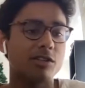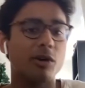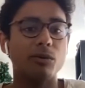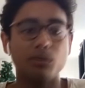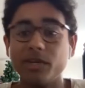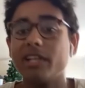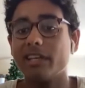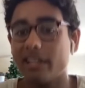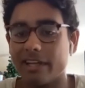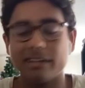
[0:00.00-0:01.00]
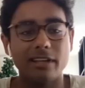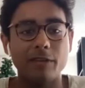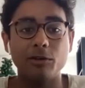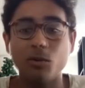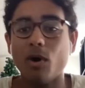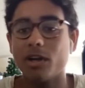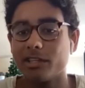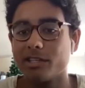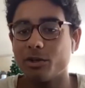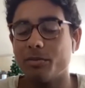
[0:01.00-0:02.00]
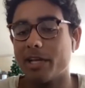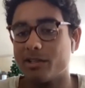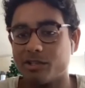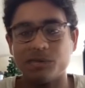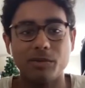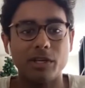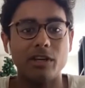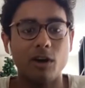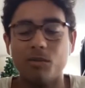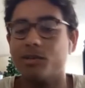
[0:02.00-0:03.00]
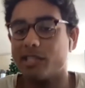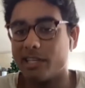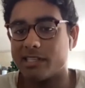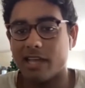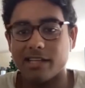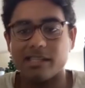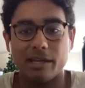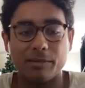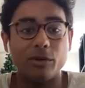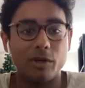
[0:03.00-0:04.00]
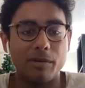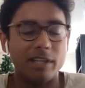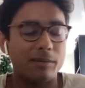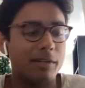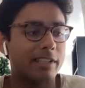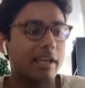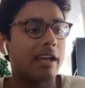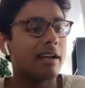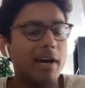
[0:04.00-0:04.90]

So really, like, if you wanted the two majors to be almost the exact same, you could make them like that.